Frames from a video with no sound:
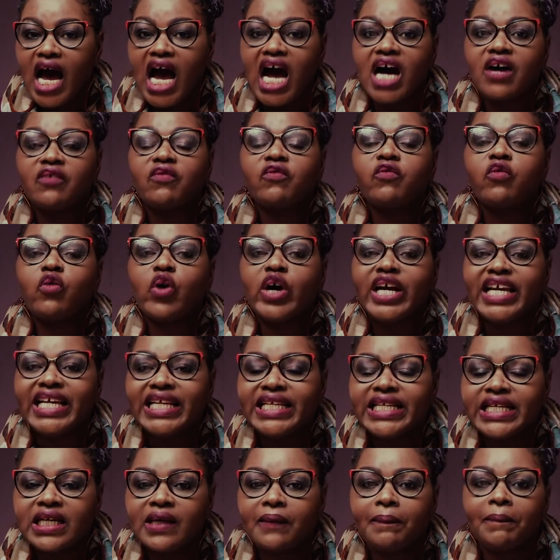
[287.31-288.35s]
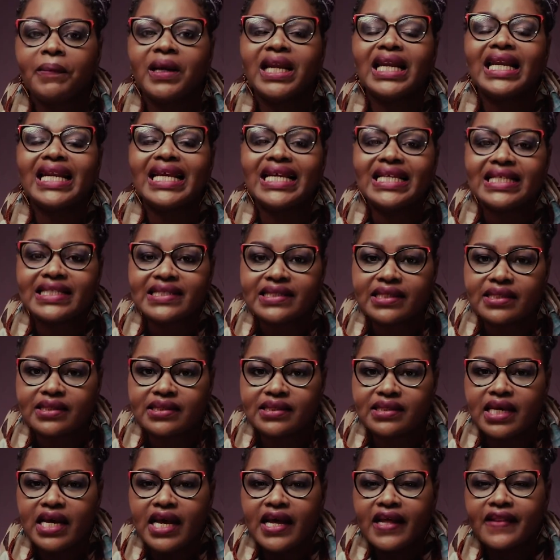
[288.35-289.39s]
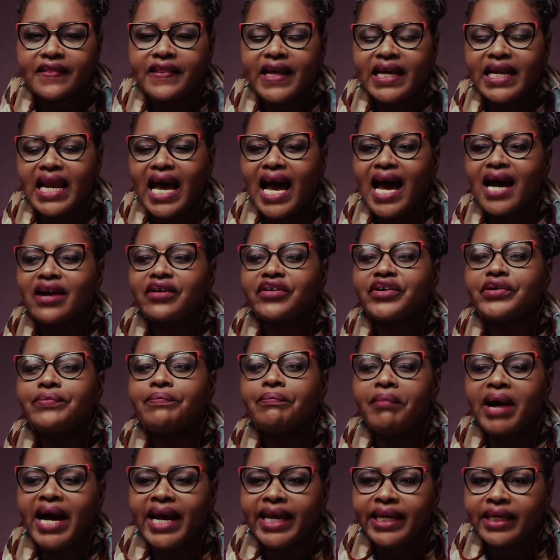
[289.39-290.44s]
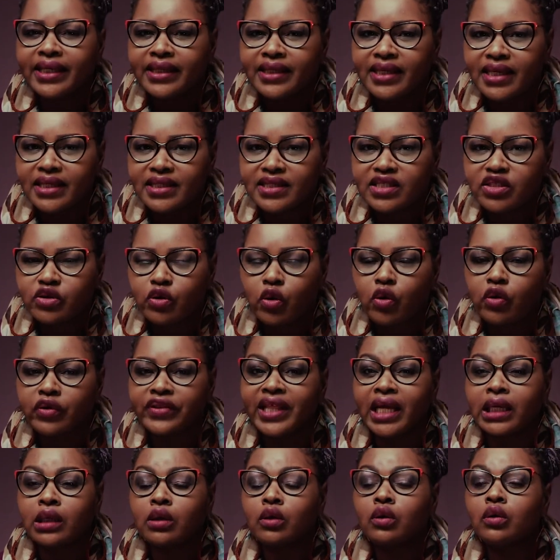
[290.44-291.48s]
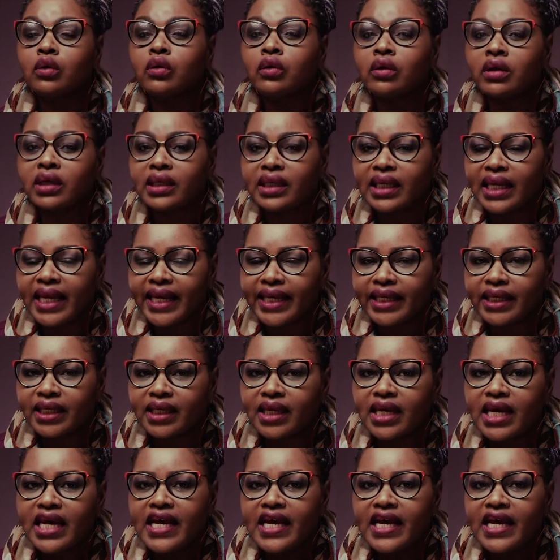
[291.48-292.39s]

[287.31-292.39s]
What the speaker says: Avoiding places that are reminders or that look like